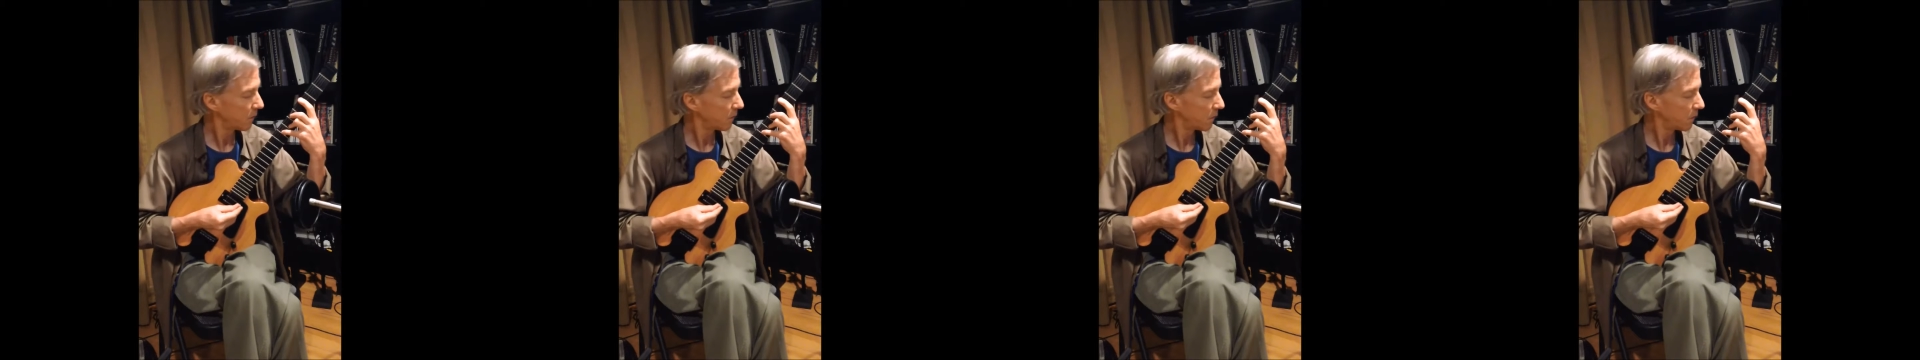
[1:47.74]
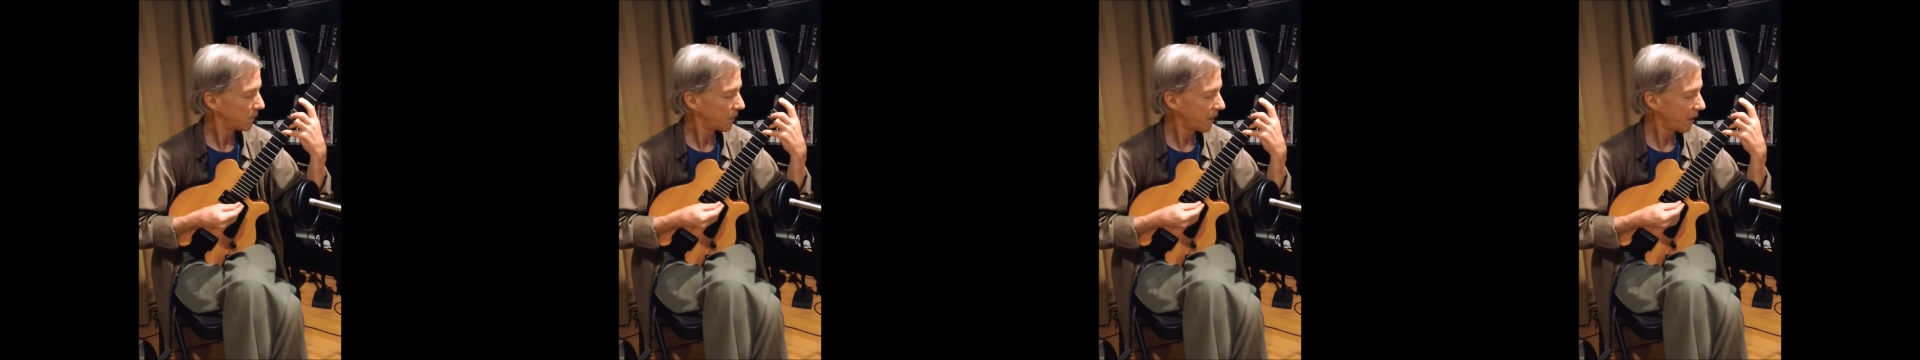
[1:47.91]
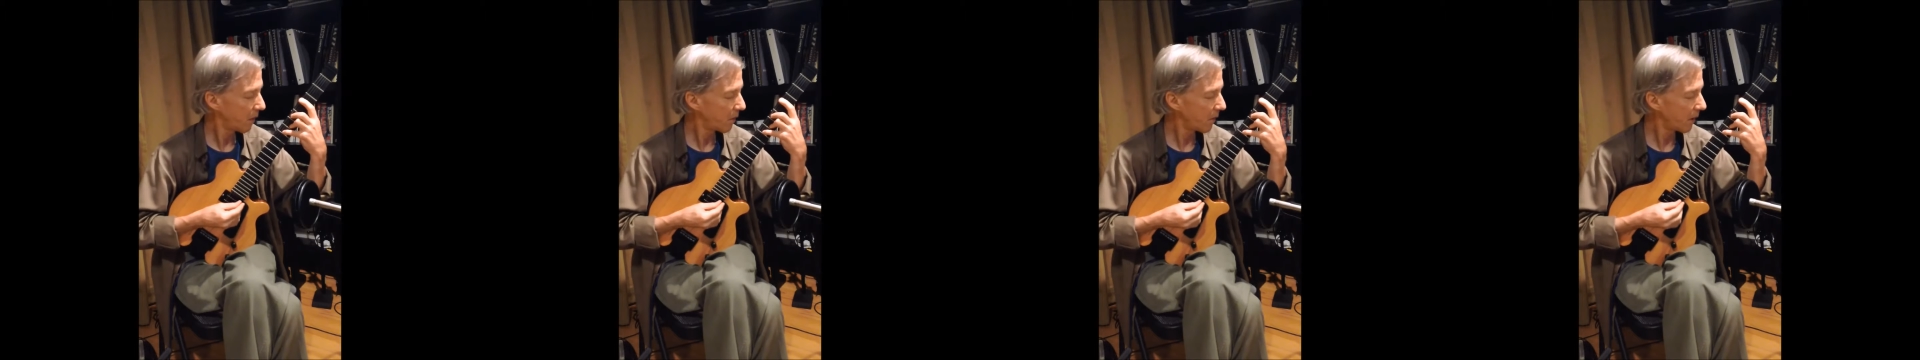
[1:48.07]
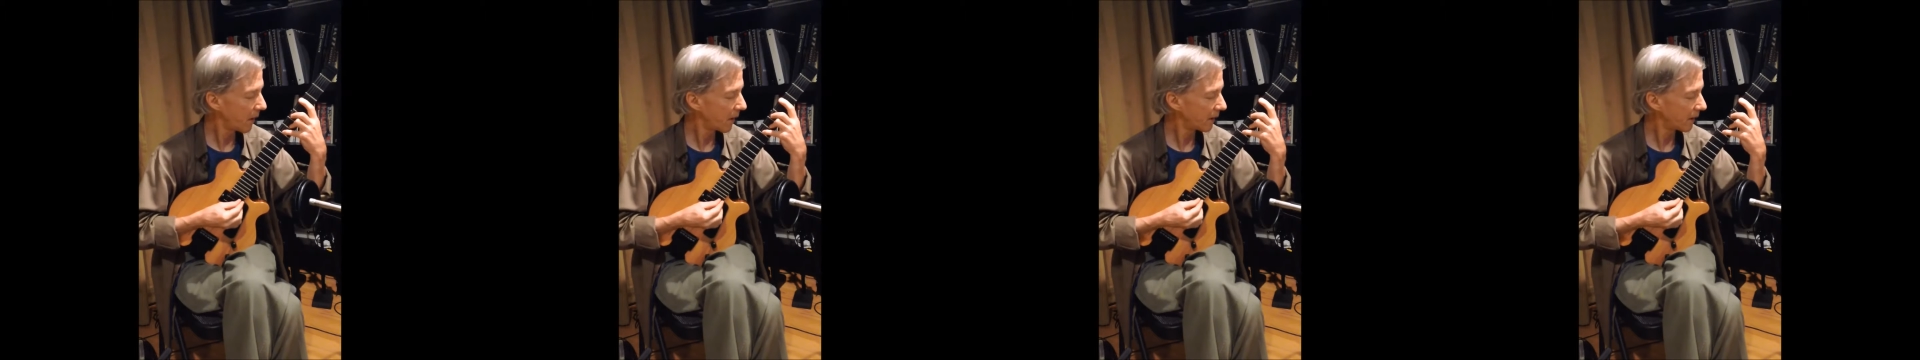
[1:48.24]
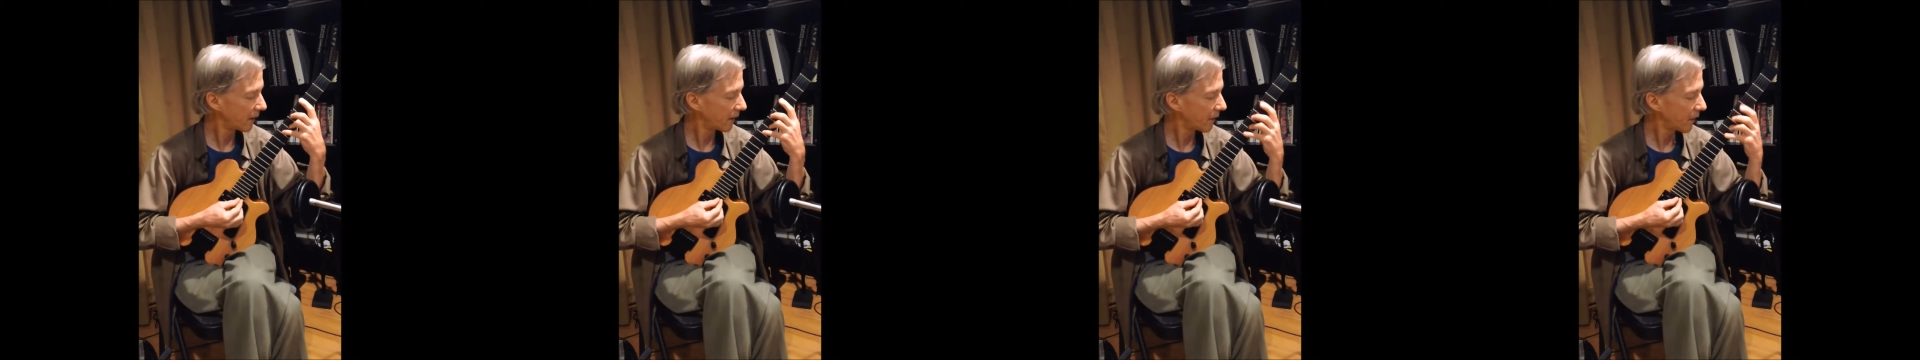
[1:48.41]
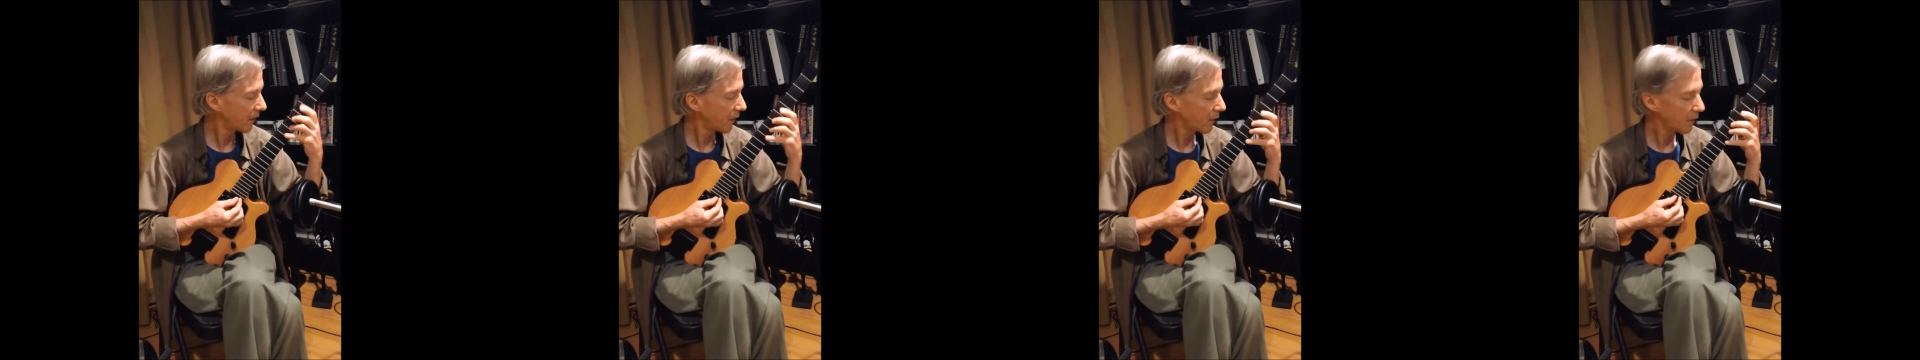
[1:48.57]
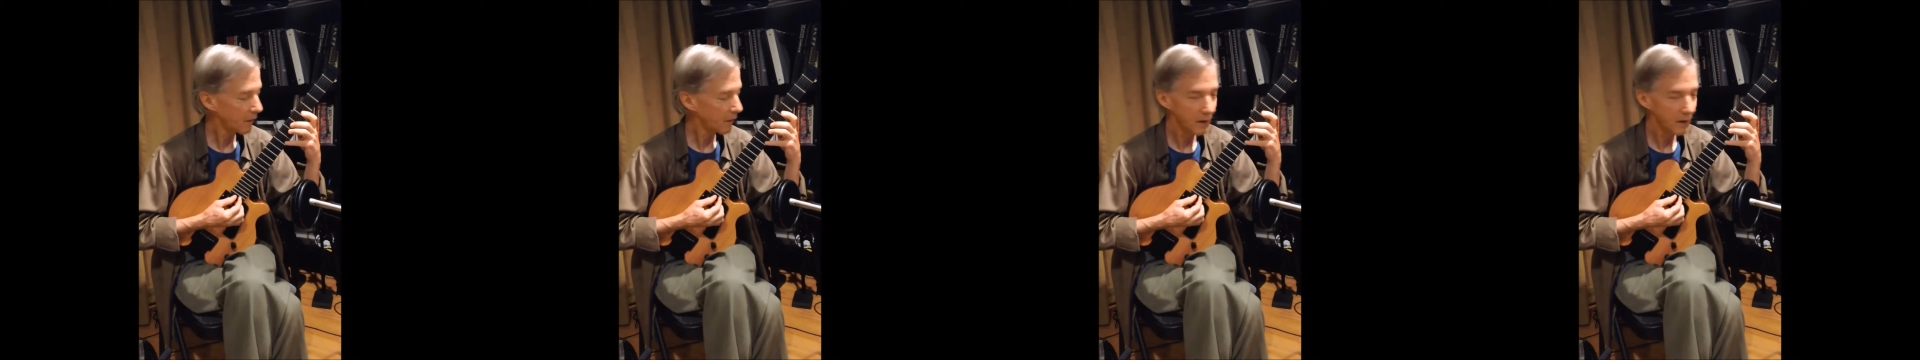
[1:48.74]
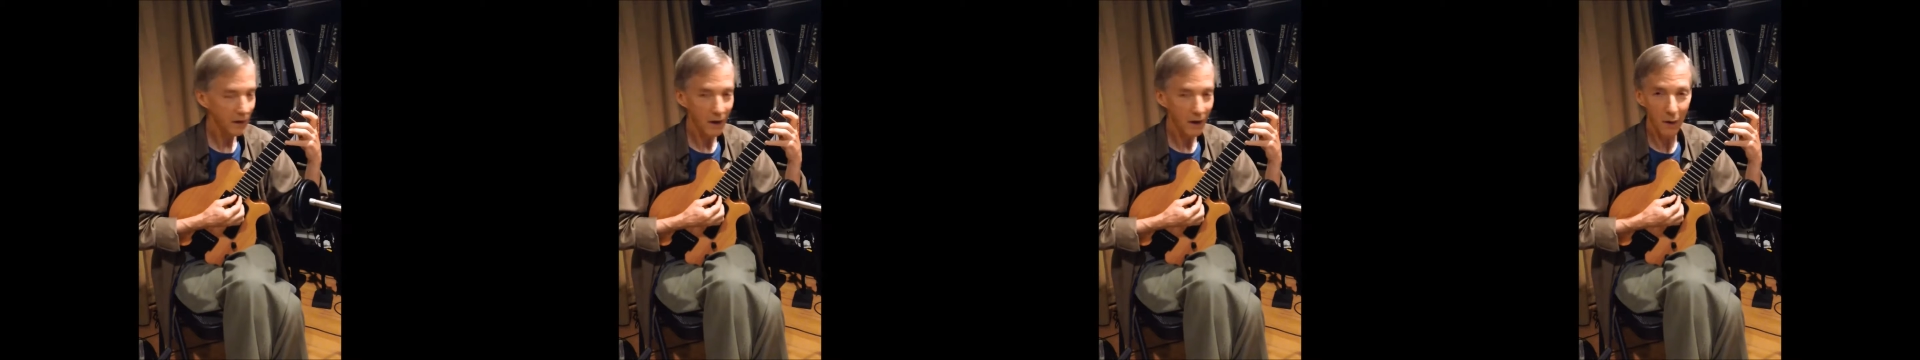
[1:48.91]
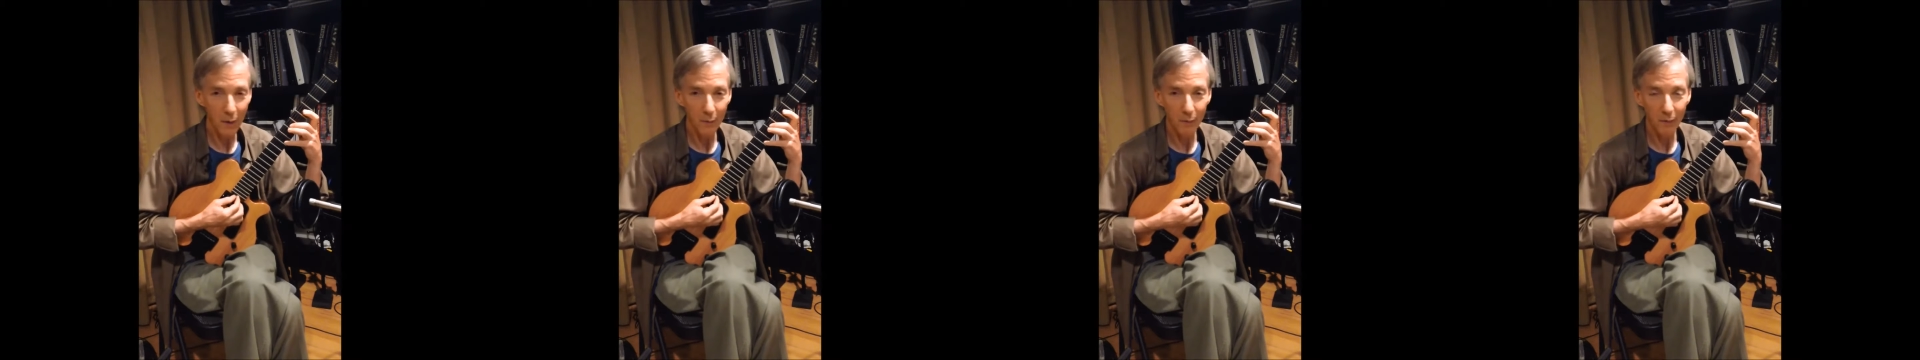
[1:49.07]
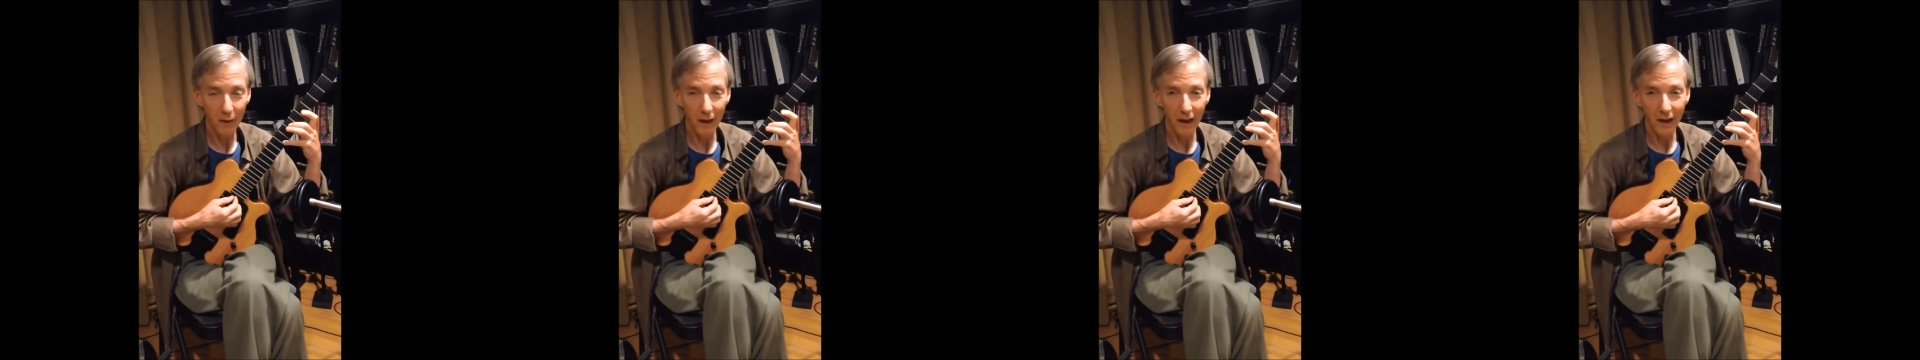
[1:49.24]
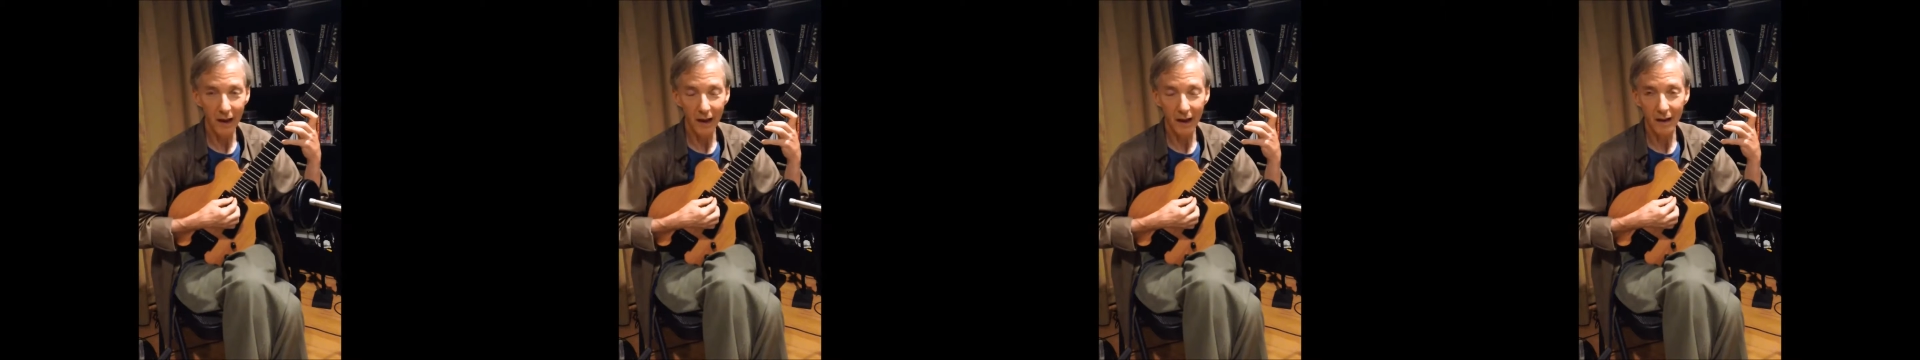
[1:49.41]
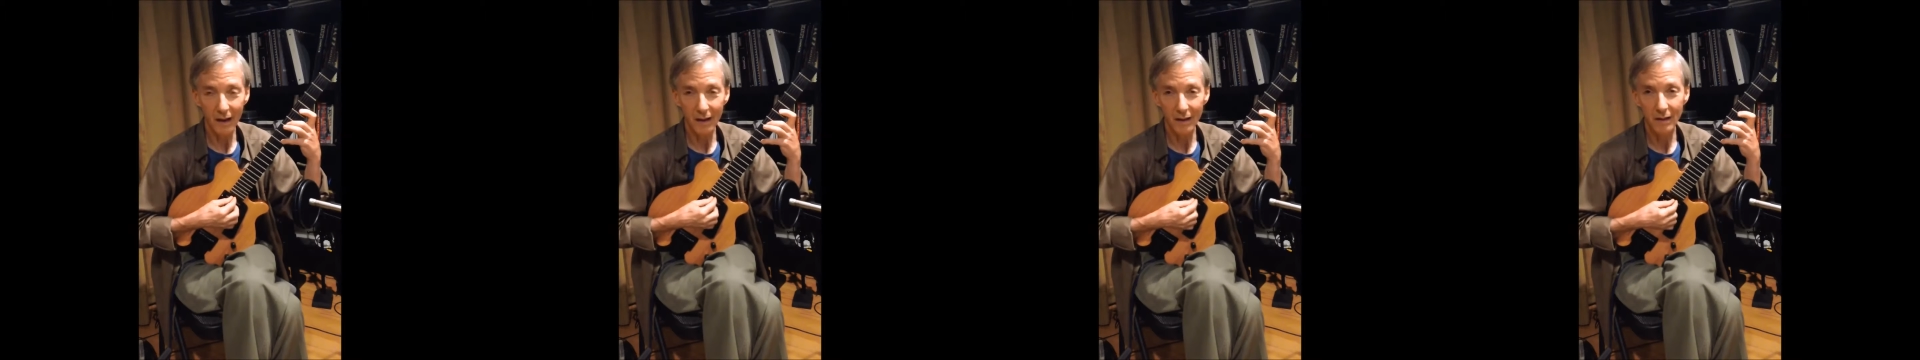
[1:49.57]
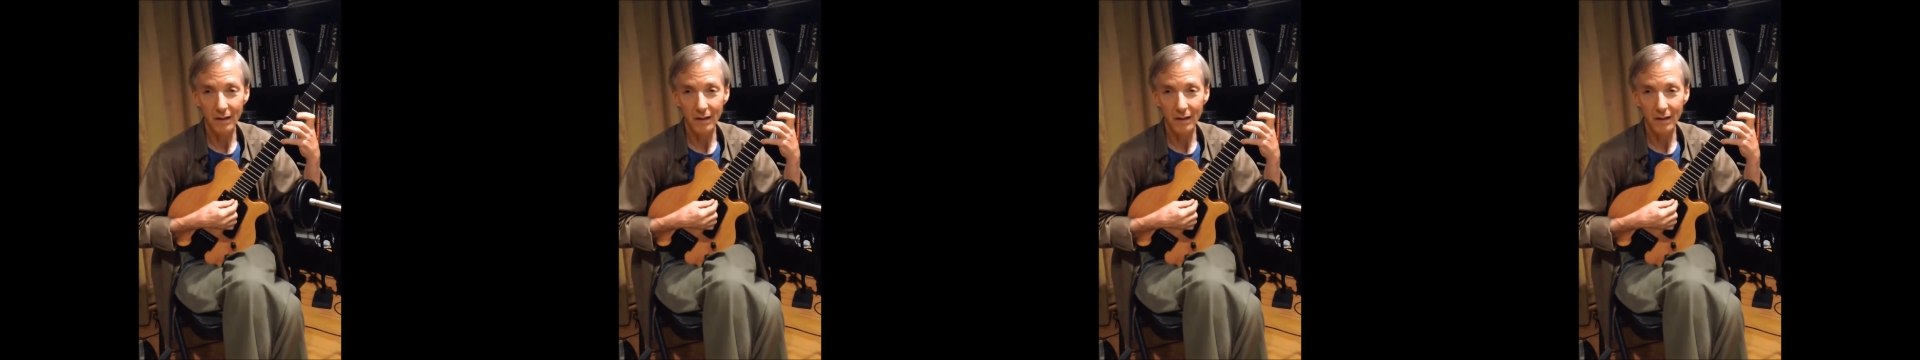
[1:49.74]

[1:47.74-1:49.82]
Same melody though. Now I'm playing a